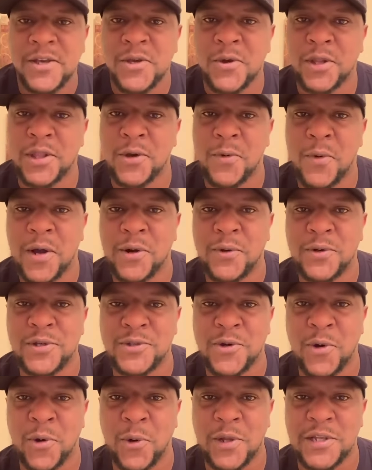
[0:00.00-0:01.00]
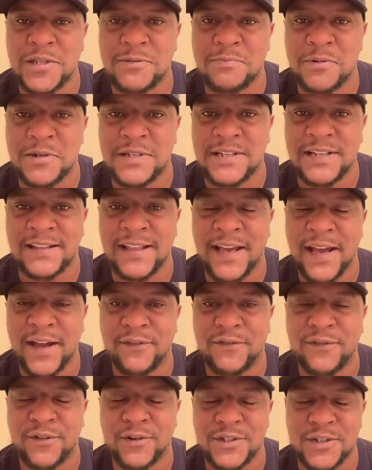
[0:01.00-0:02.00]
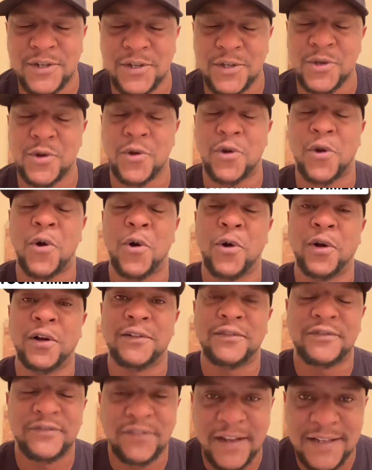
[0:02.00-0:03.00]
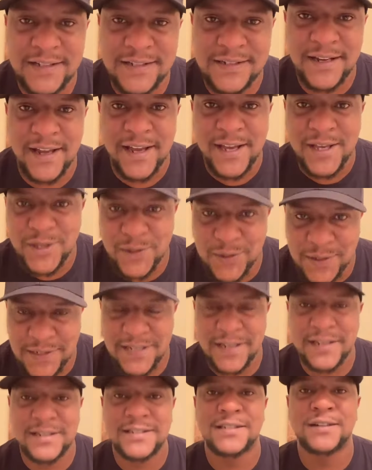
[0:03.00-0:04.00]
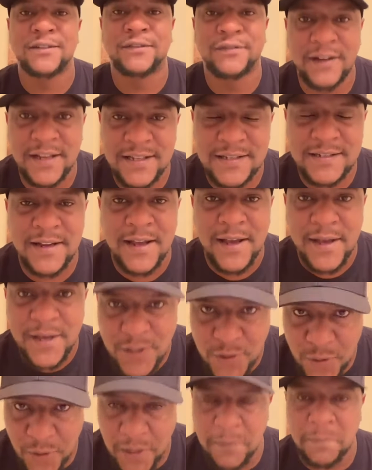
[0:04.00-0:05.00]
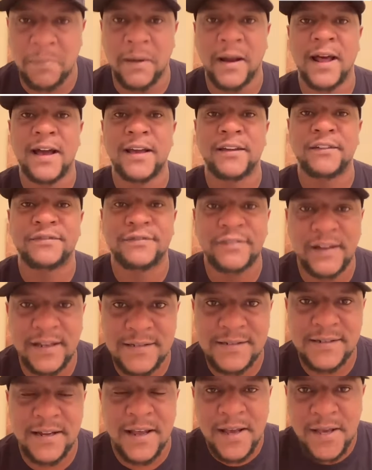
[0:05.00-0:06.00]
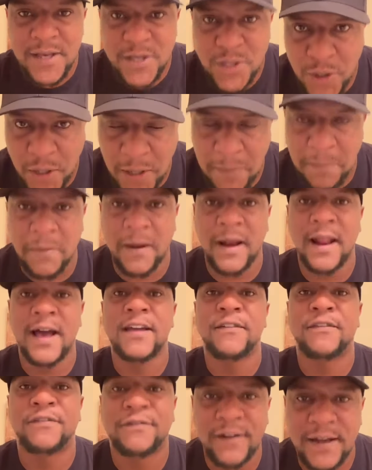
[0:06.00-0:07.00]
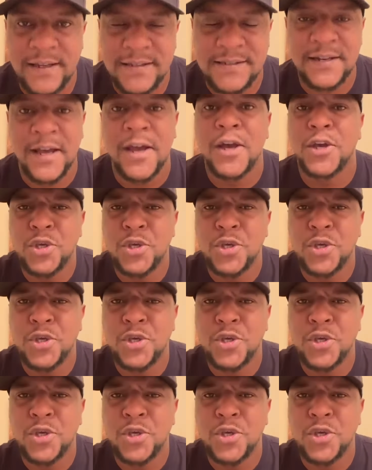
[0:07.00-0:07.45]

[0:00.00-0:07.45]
you're the one who is always putting the effort. You call fast, you text fast, you reply fast, you reply fast.